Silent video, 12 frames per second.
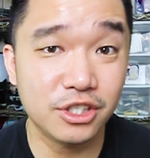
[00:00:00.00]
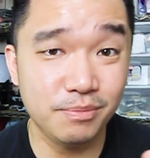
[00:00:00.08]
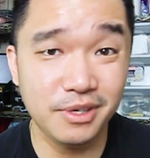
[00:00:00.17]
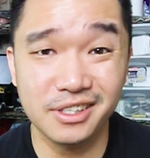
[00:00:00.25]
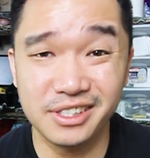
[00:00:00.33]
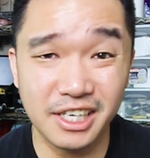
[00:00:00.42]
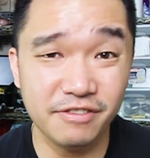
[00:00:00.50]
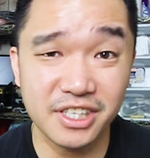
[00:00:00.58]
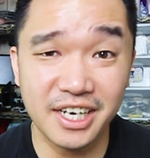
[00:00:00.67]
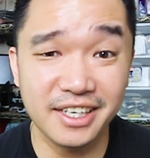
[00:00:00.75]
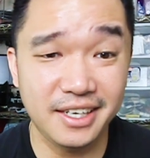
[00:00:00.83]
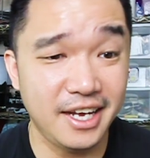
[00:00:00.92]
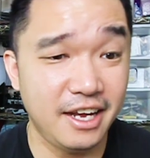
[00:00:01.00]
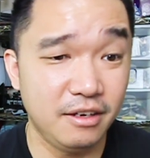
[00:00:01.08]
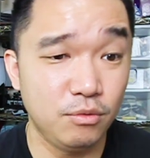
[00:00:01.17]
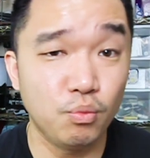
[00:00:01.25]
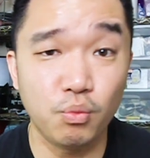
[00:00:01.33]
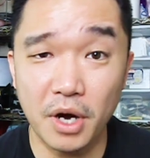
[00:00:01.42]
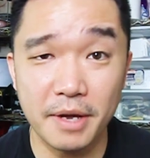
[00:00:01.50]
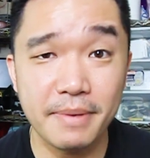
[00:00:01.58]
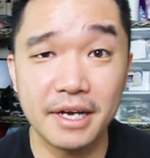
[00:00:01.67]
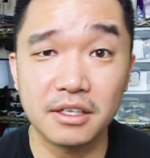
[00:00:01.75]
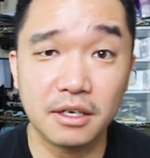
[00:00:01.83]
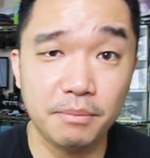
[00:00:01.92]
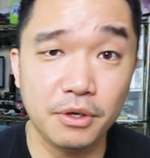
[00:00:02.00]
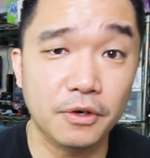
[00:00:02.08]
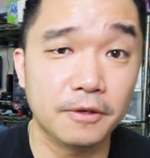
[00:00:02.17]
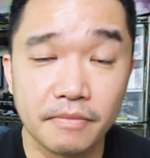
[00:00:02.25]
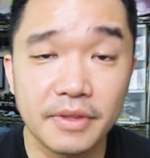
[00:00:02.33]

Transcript: to be on the safe side and wipe out the computer.